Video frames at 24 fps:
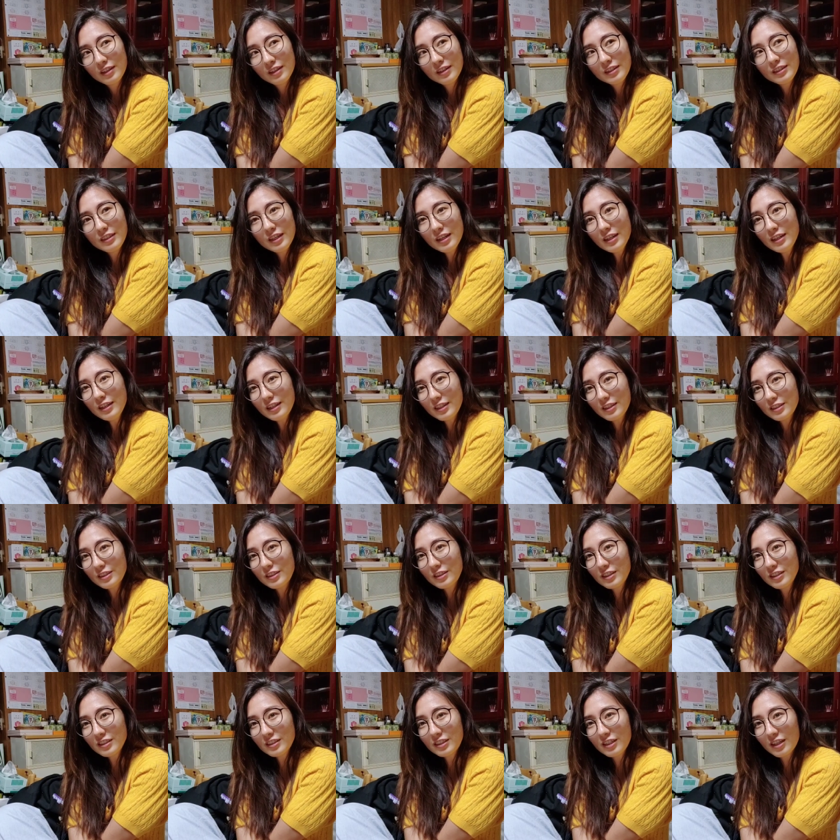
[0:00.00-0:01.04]
Yeah, you
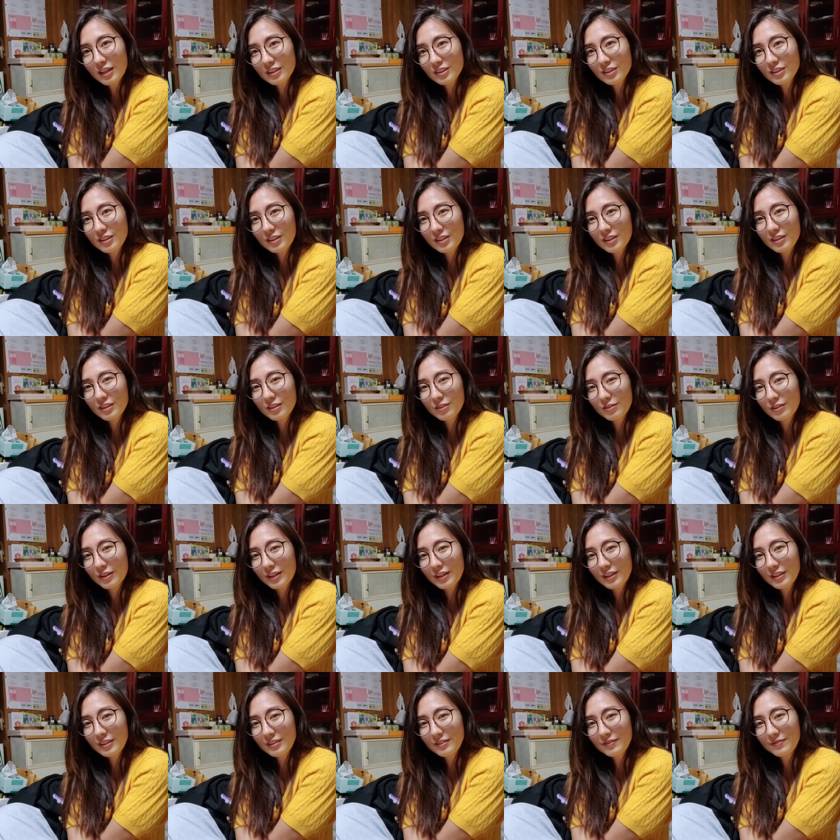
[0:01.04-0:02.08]
guys actually hear the
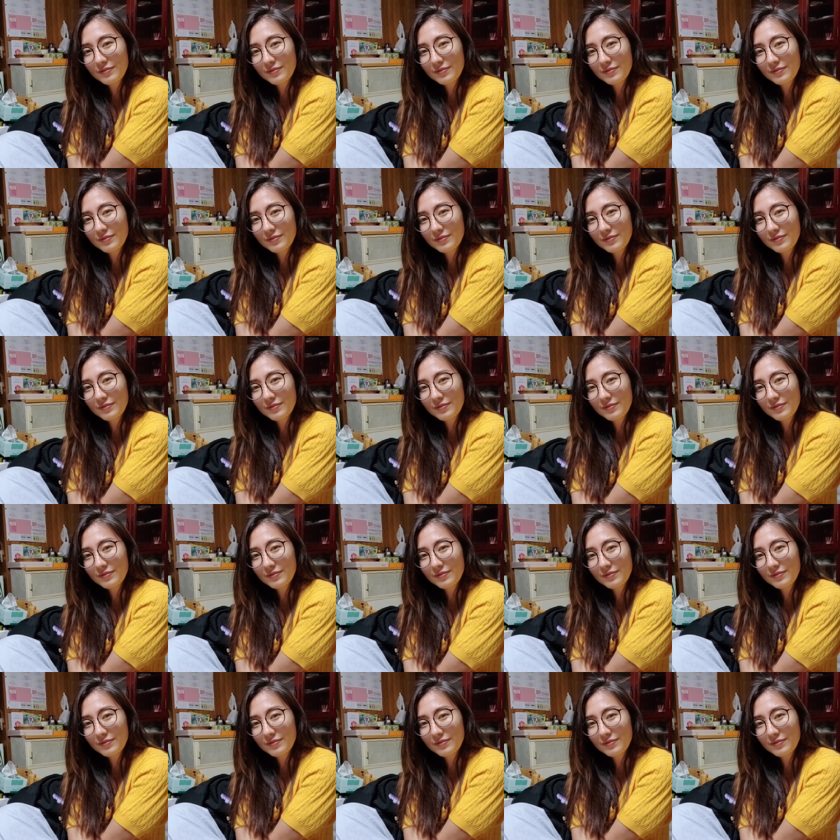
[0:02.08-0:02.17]
rain?